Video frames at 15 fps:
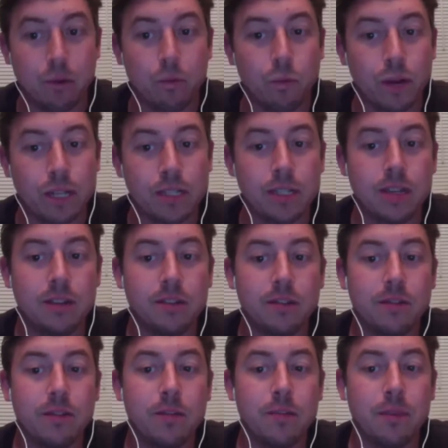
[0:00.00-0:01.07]
risk
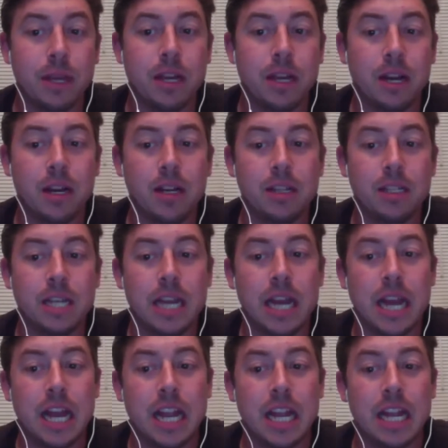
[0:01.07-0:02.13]
because
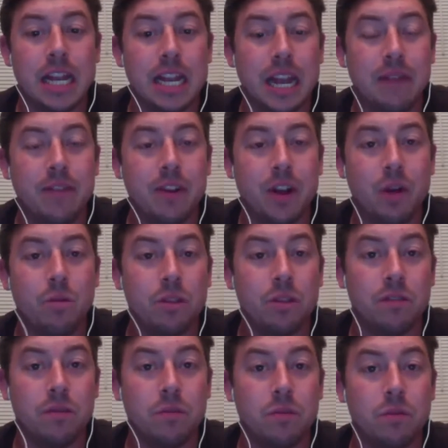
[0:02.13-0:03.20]
you never know with
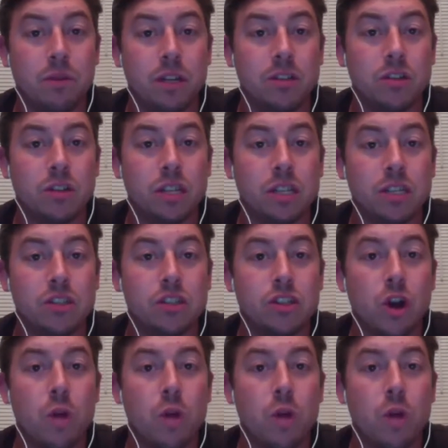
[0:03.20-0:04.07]
Liverpool because they're so